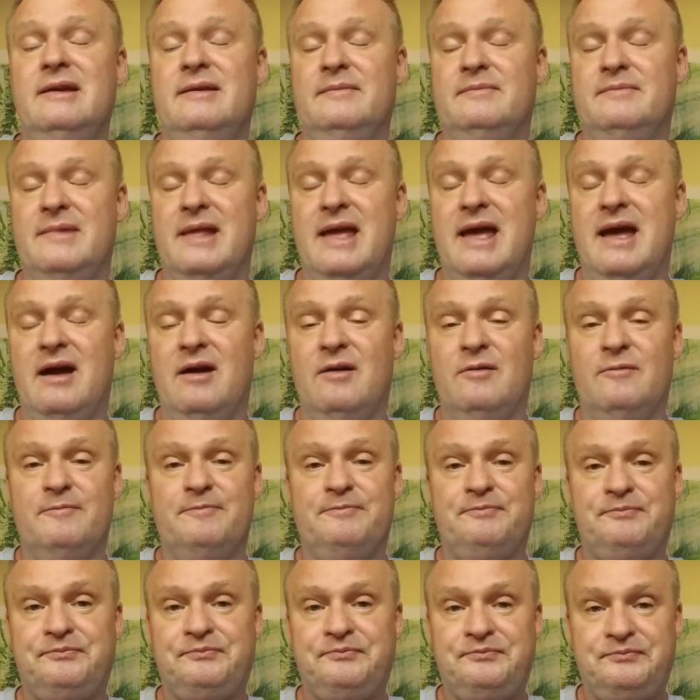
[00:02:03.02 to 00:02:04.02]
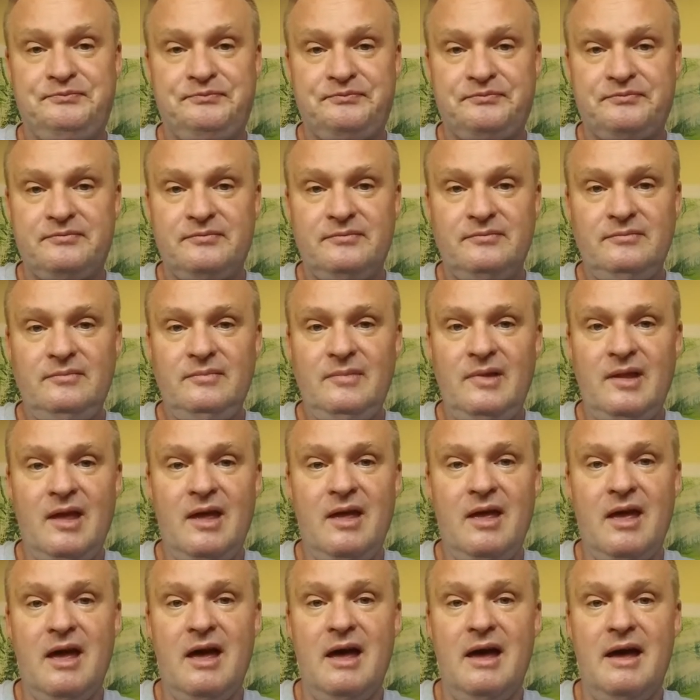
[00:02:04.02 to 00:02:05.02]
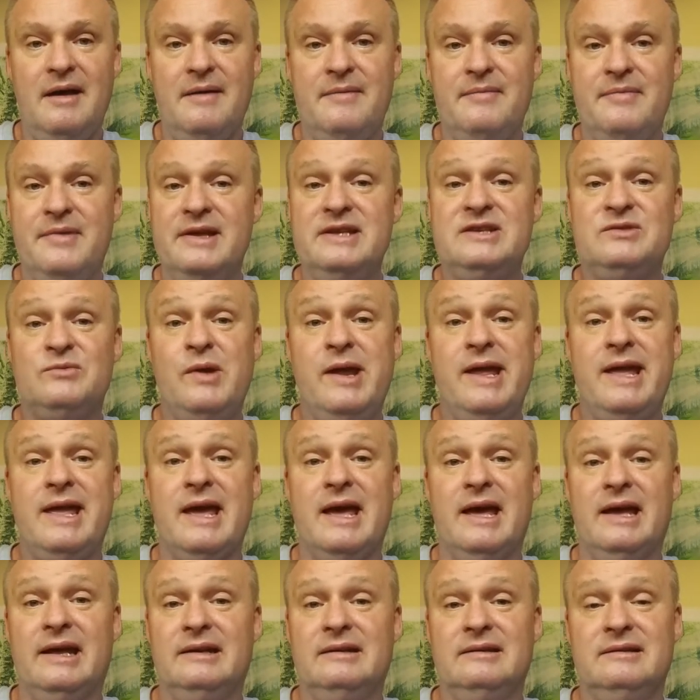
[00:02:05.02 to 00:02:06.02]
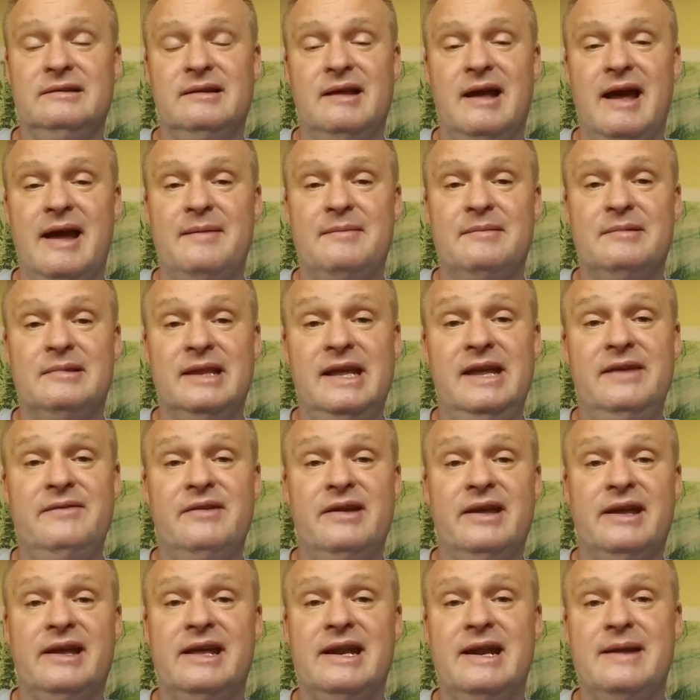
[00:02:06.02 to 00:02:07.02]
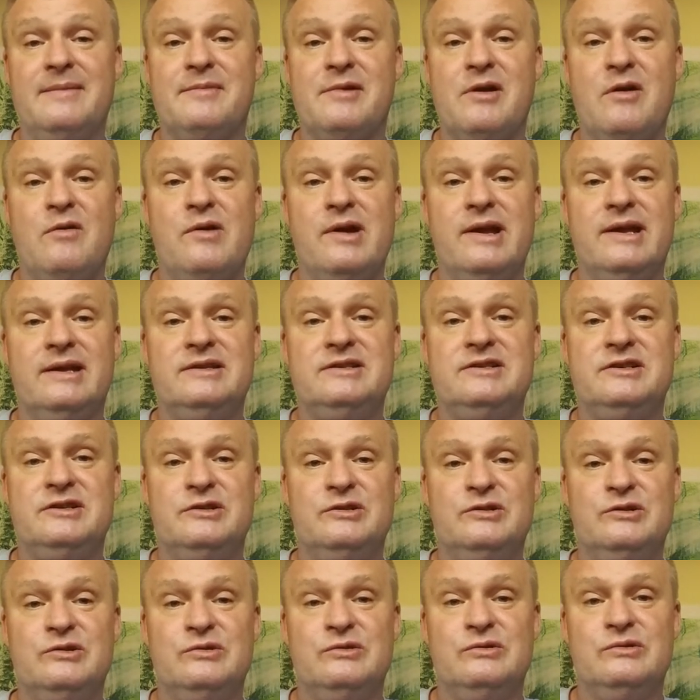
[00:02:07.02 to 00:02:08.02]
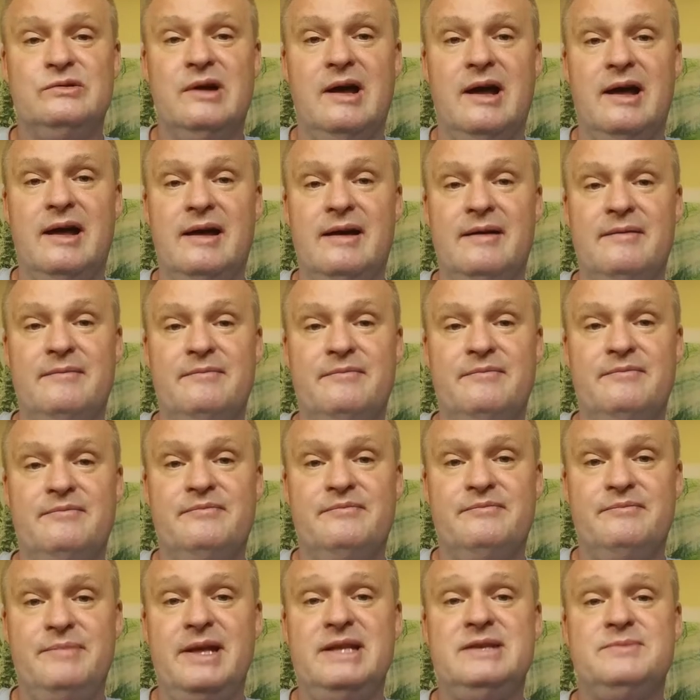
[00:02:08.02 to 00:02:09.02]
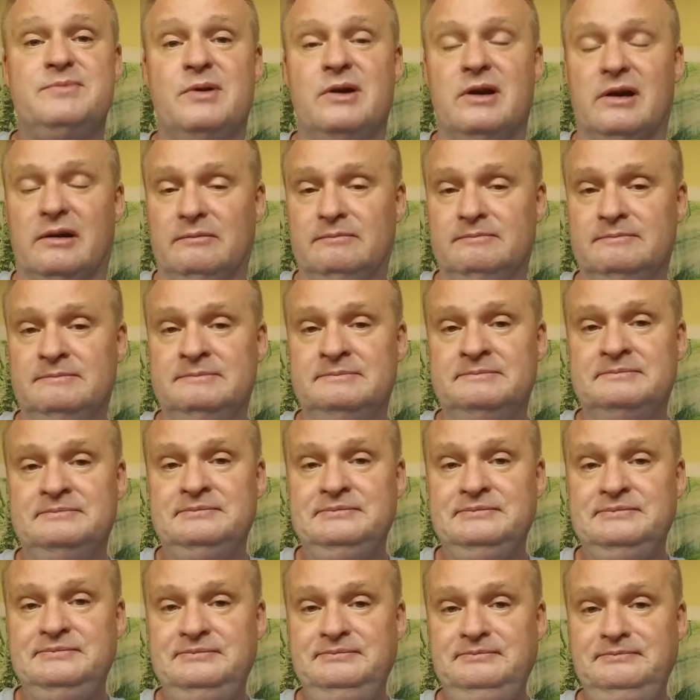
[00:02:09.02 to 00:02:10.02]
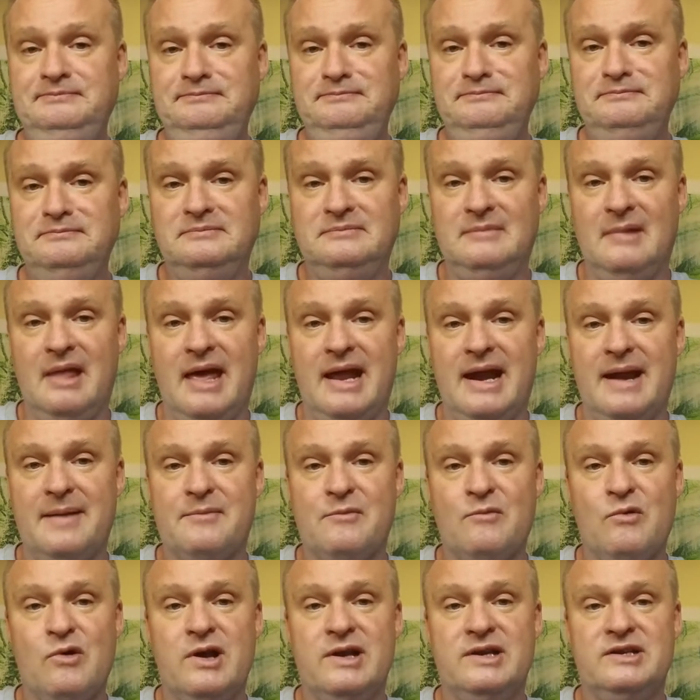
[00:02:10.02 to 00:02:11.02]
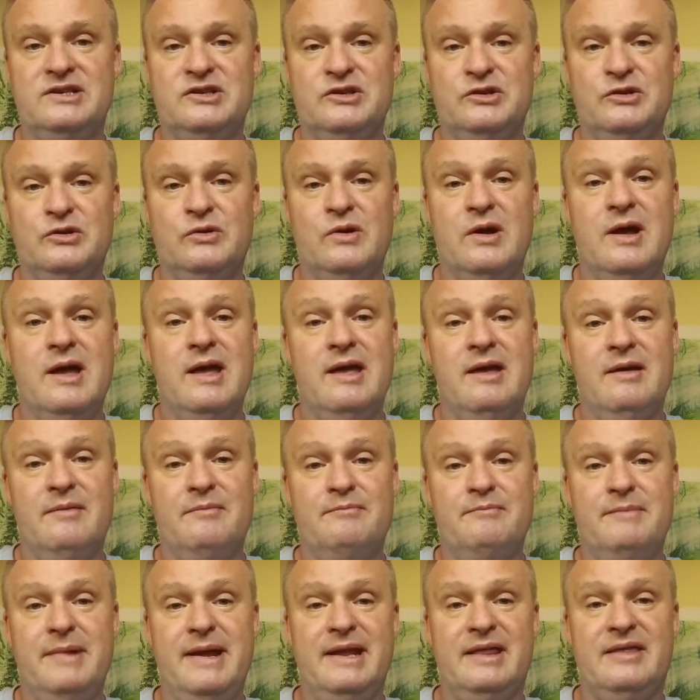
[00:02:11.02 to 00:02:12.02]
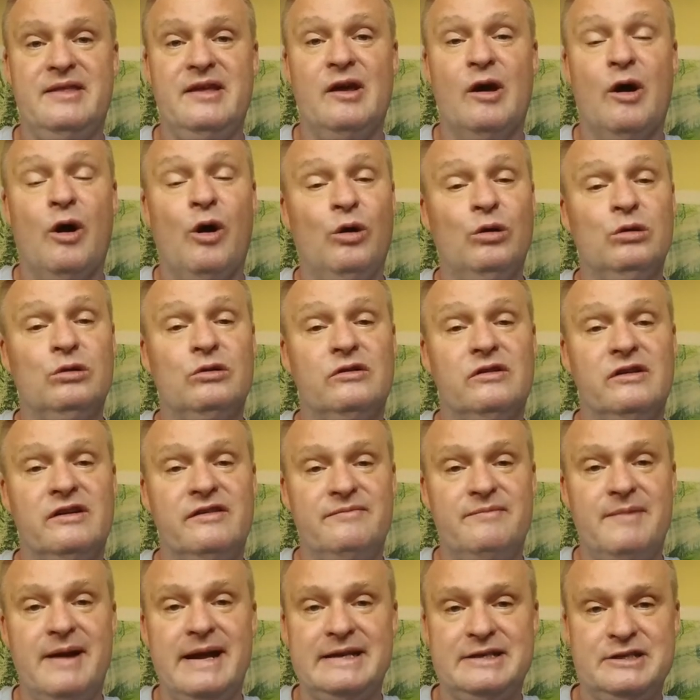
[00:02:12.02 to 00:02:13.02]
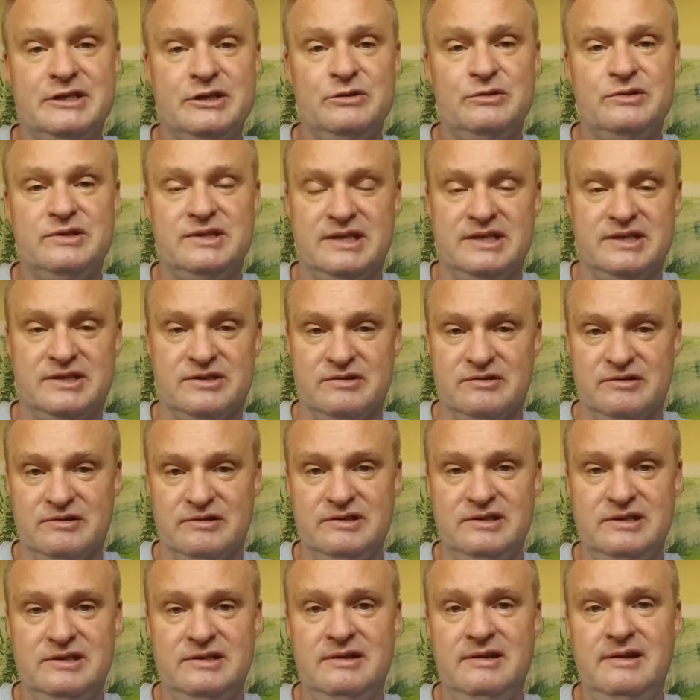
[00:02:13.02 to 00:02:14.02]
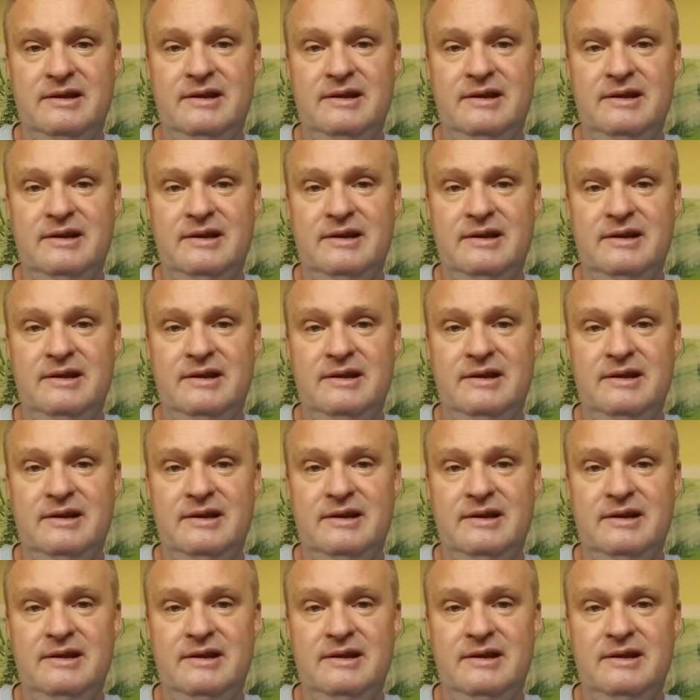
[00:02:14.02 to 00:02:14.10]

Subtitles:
Now, this weekend I'm leaving, and I'm going to Pittsburgh, and I'm going to meet the older of my two sisters,